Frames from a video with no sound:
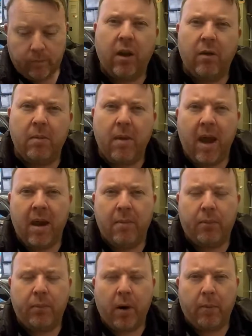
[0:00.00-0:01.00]
The main
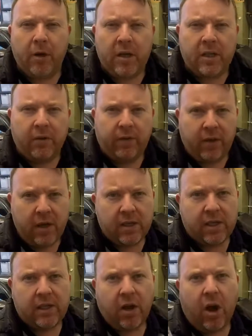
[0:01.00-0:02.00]
properties of
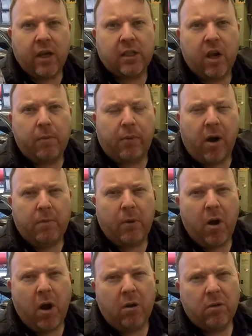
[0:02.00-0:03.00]
this is
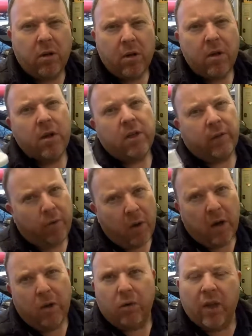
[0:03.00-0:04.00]
isopropanol. So if you
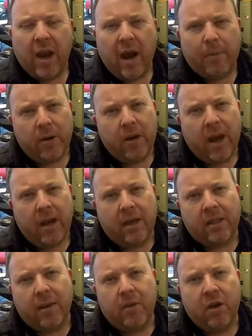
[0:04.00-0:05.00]
want to look that up into
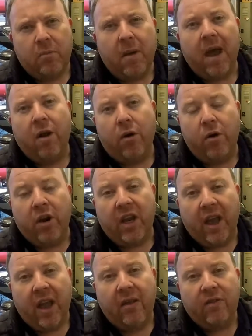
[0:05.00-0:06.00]
something you may
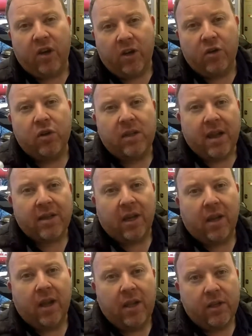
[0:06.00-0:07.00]
already have, you can use that to
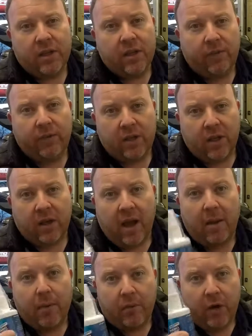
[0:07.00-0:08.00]
clean the surface of the
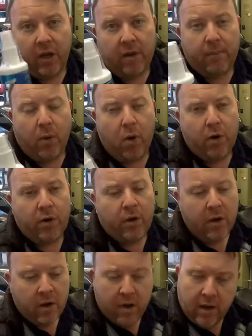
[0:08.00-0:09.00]
car. But really important,
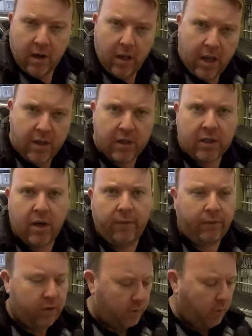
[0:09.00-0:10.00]
clean the
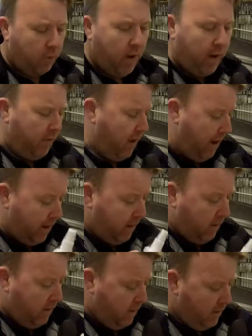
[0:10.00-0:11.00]
surface with one rag,
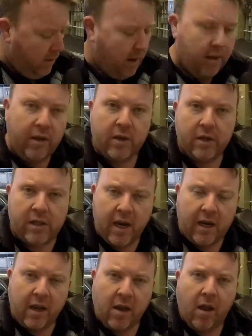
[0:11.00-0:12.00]
and then your
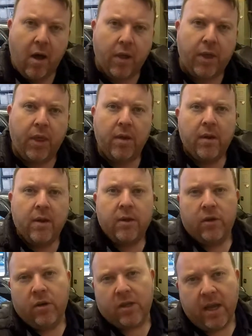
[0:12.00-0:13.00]
second cloth,
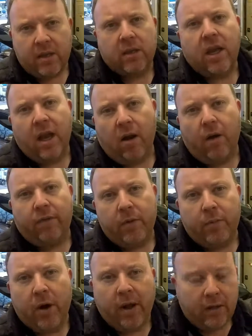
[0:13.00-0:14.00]
use that to take off
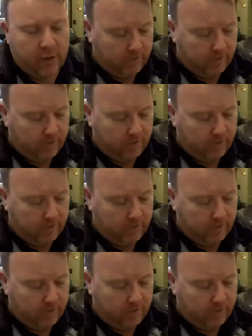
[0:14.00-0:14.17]
the product.